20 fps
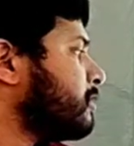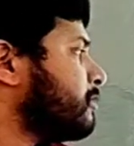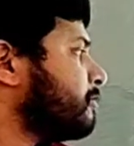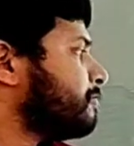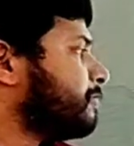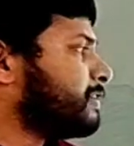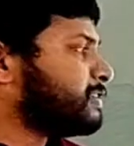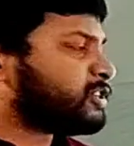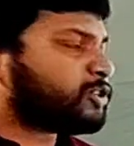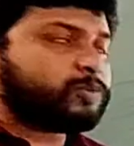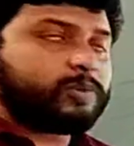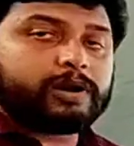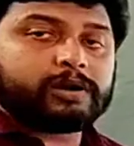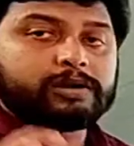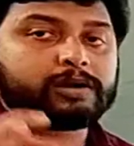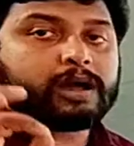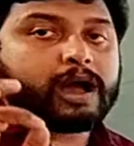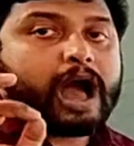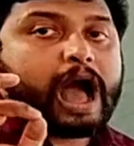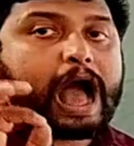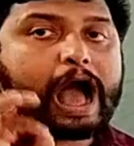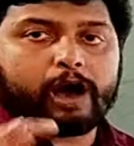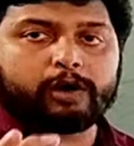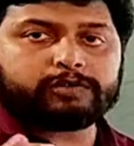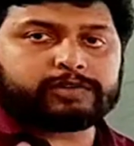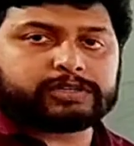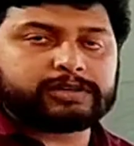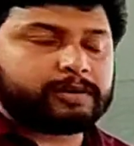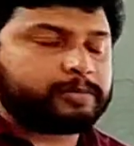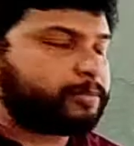First one,
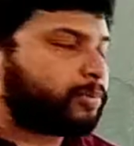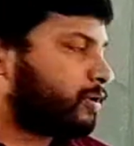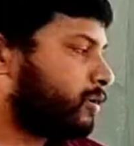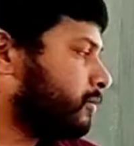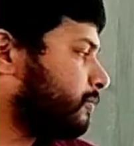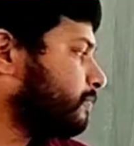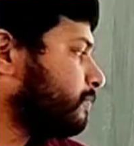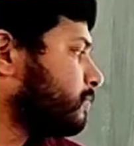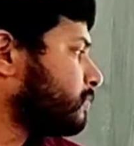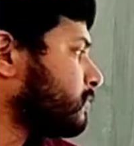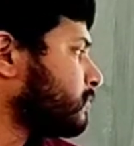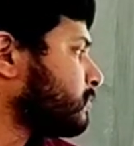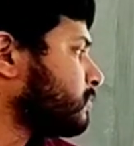house number.